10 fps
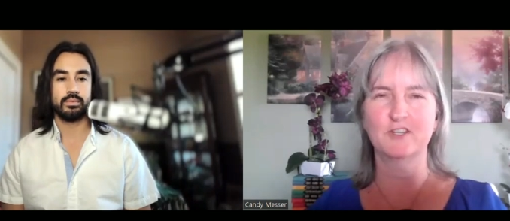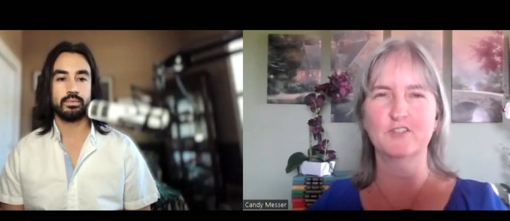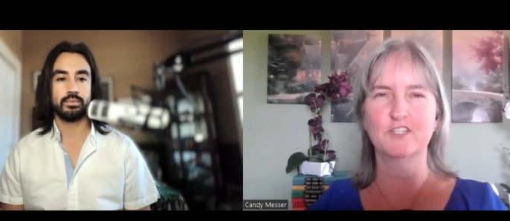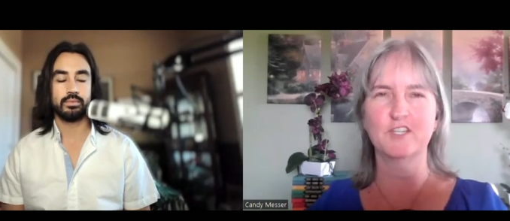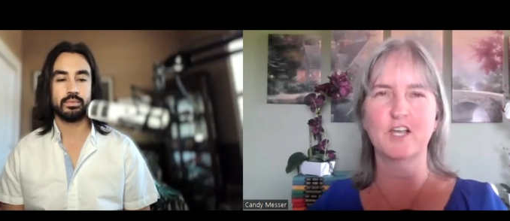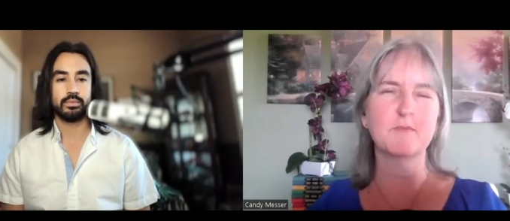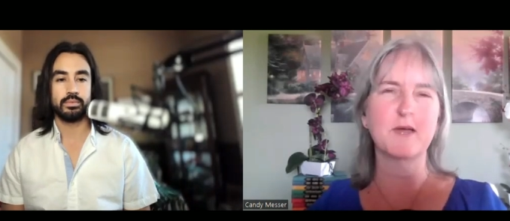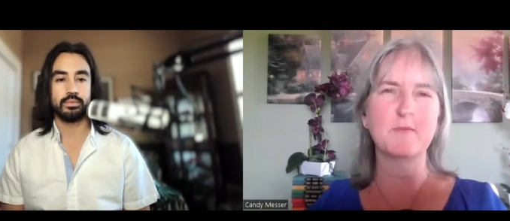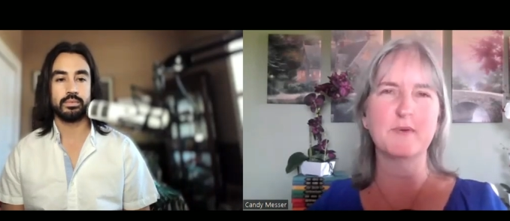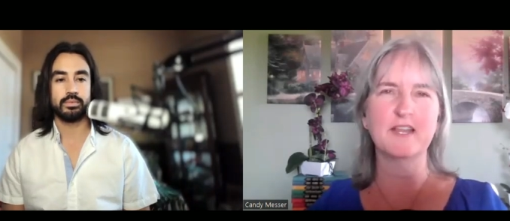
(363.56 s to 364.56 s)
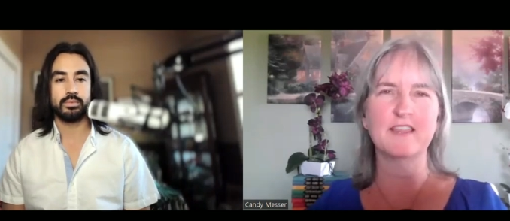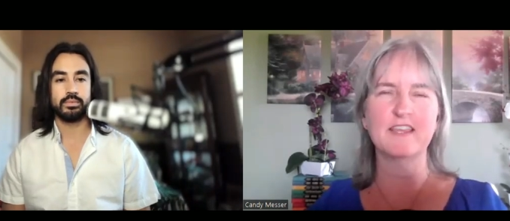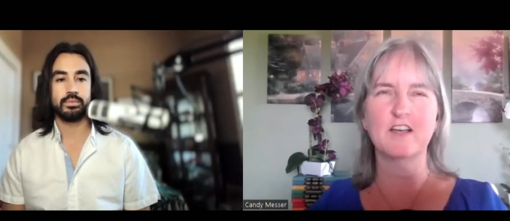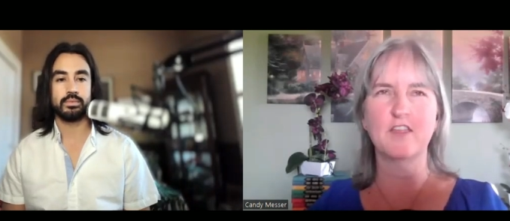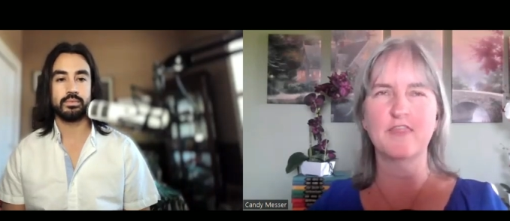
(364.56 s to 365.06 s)
Speaker 1: you know, to talk about, but I
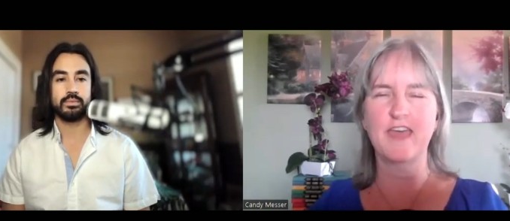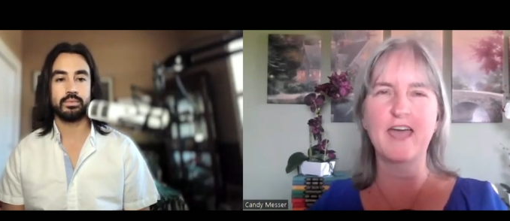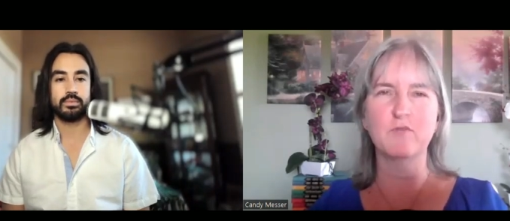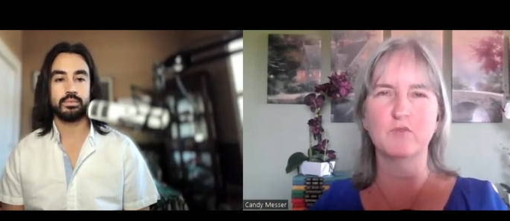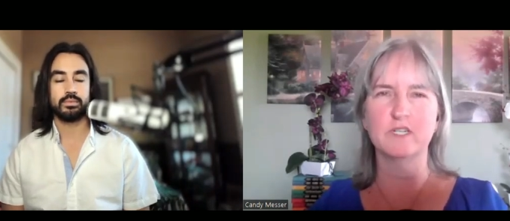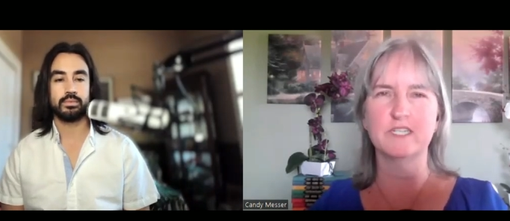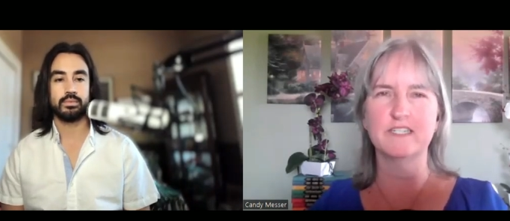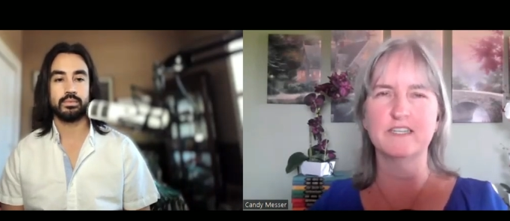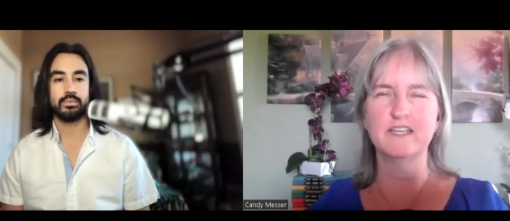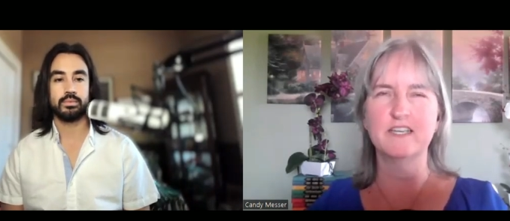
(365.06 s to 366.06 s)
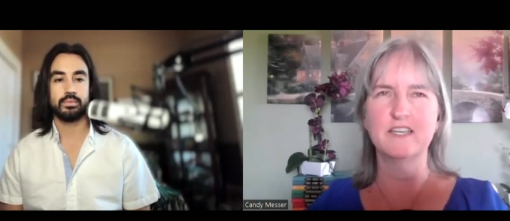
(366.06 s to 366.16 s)
think on that one,